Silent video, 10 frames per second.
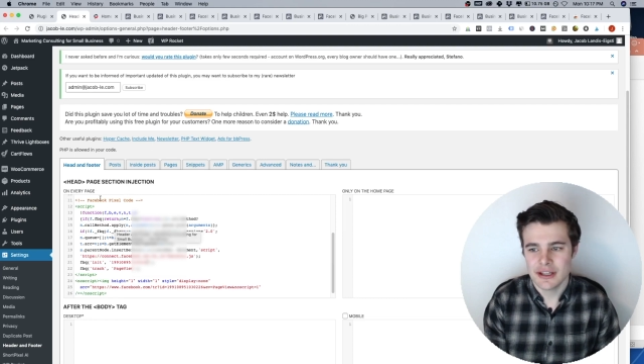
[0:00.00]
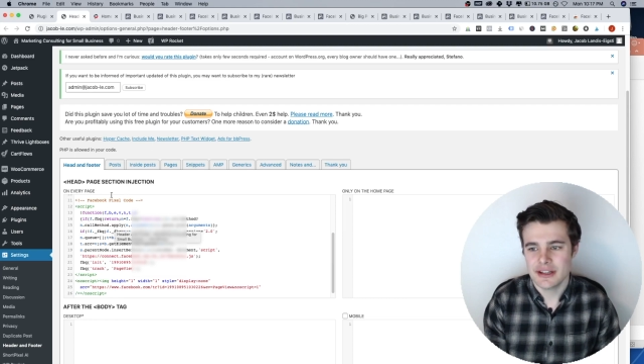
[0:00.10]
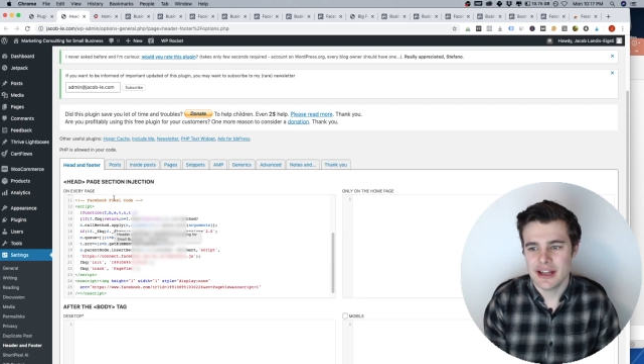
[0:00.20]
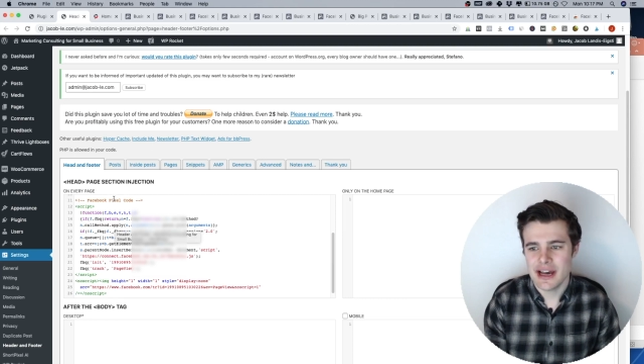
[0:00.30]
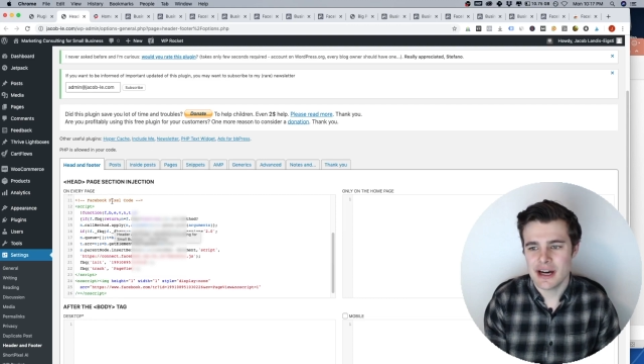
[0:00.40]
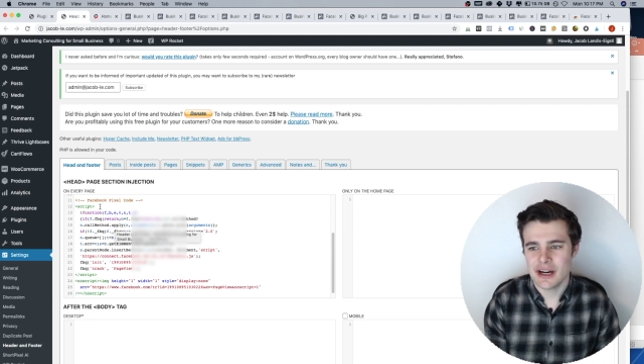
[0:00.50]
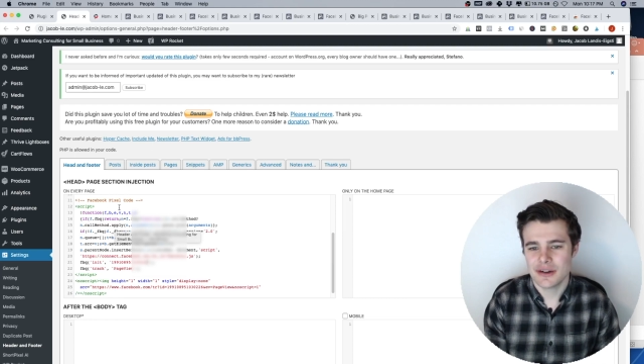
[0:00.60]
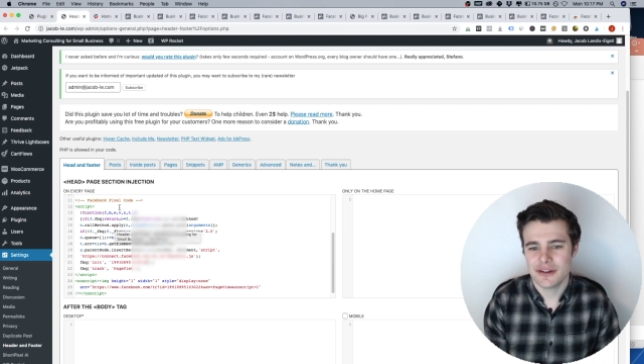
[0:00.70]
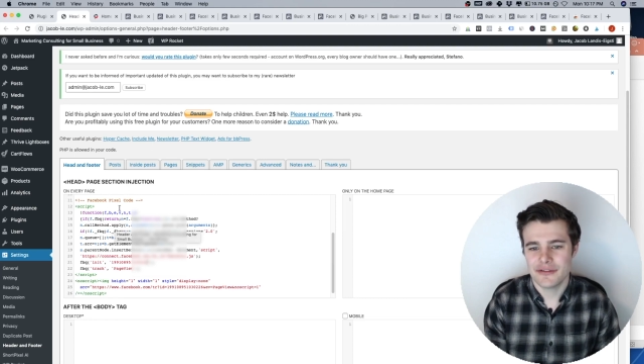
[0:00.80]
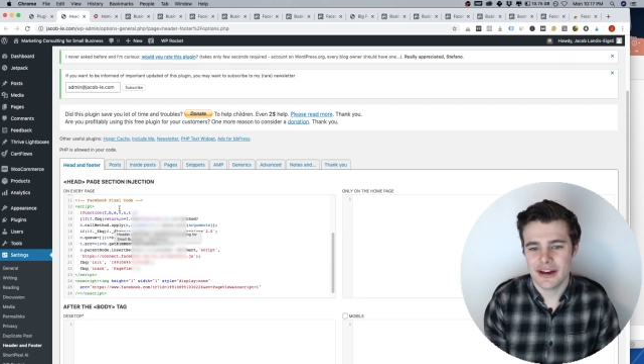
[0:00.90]
Now,
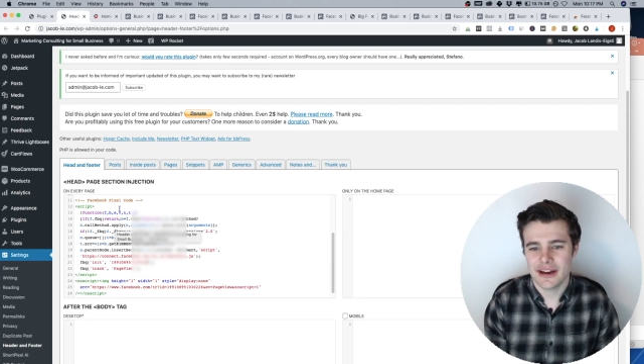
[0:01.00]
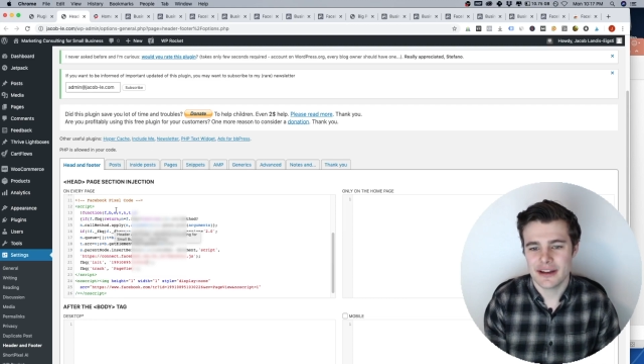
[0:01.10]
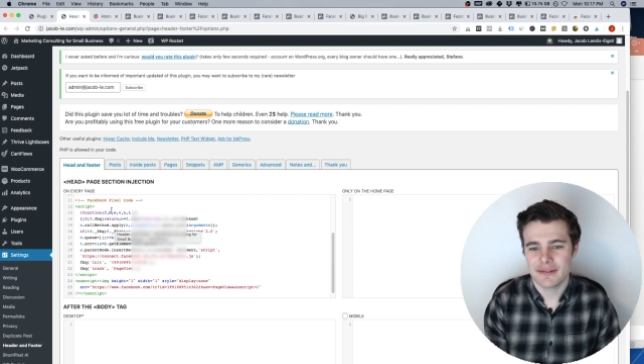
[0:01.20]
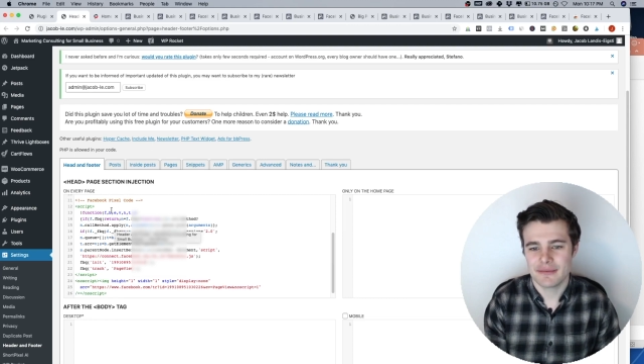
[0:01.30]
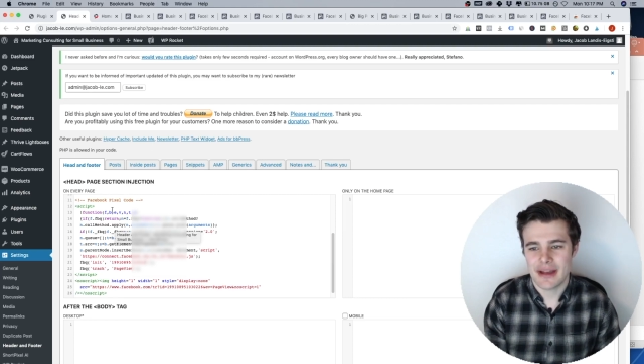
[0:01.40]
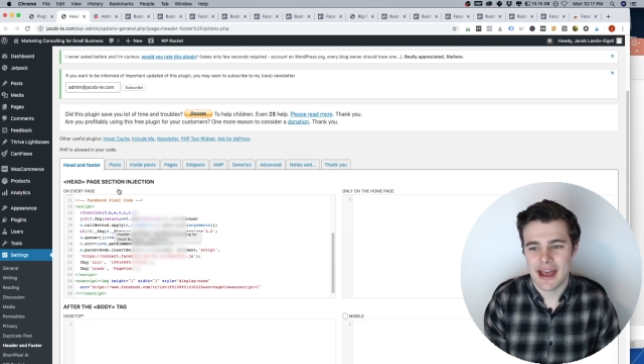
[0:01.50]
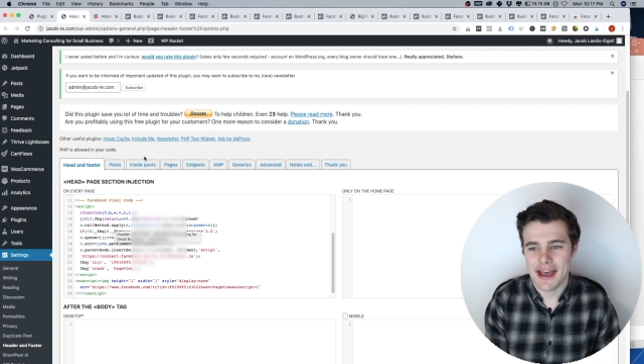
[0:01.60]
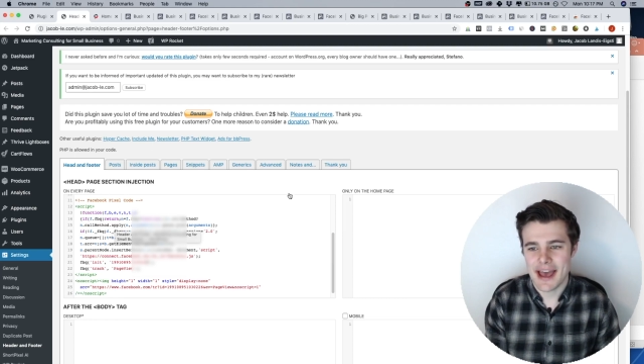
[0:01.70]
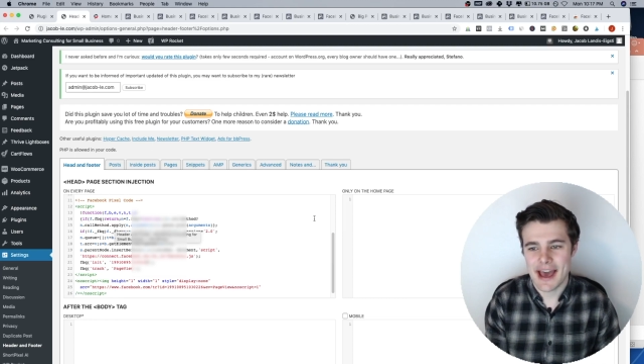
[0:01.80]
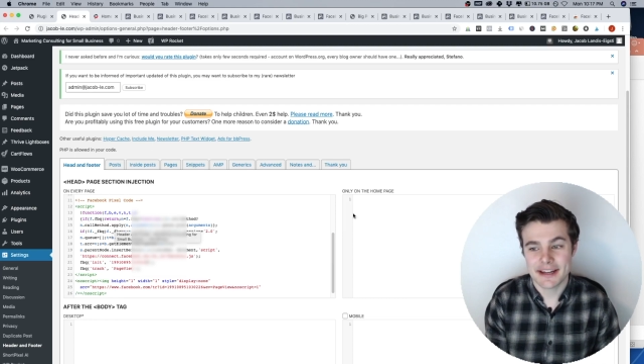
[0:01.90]
if I
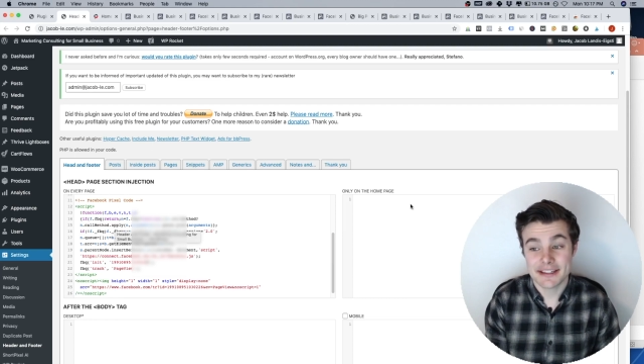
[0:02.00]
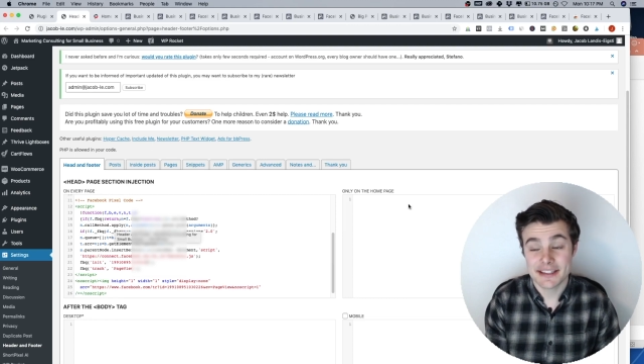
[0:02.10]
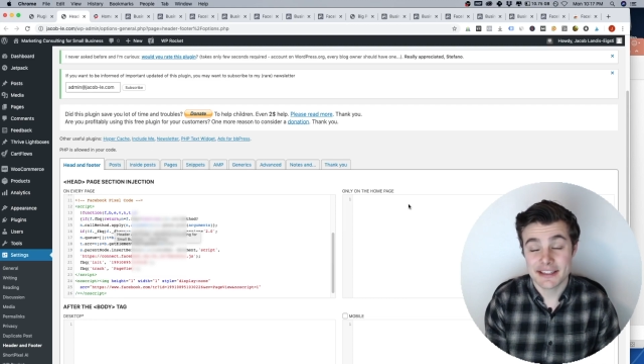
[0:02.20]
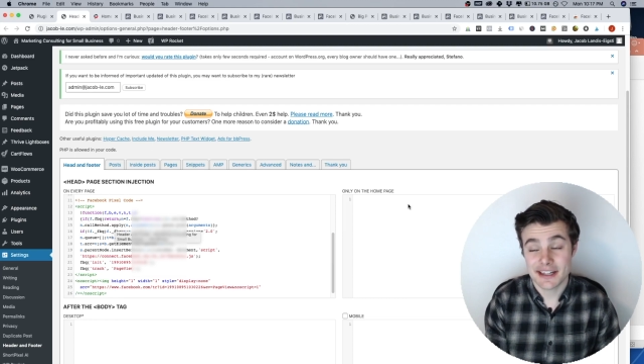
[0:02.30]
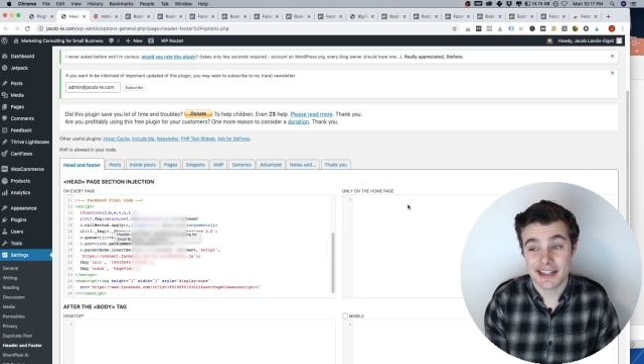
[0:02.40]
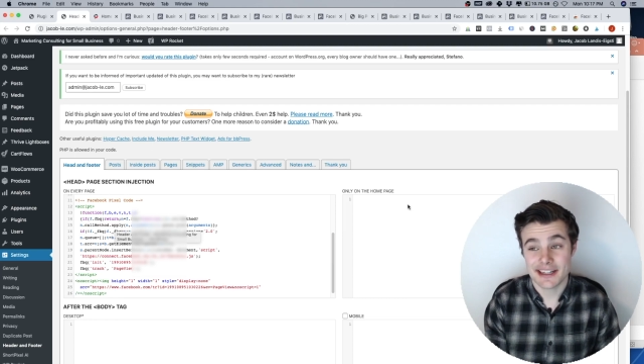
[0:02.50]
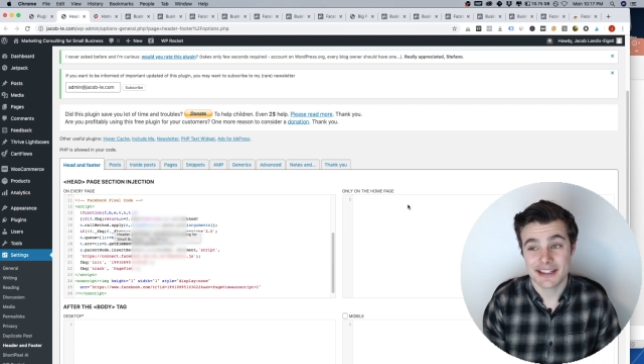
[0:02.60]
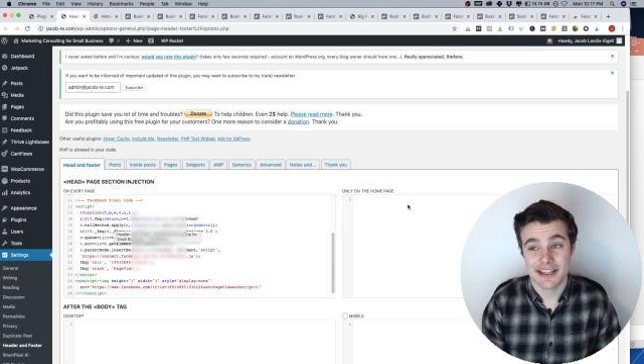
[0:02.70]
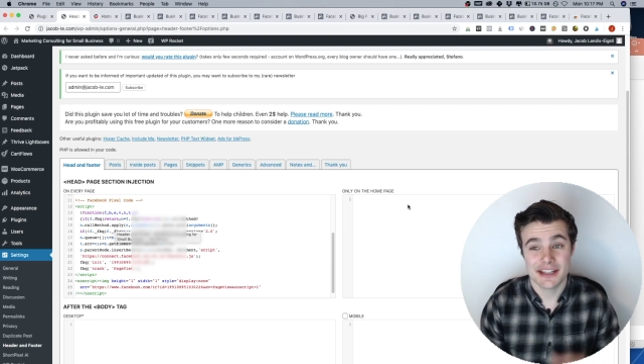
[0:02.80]
added it on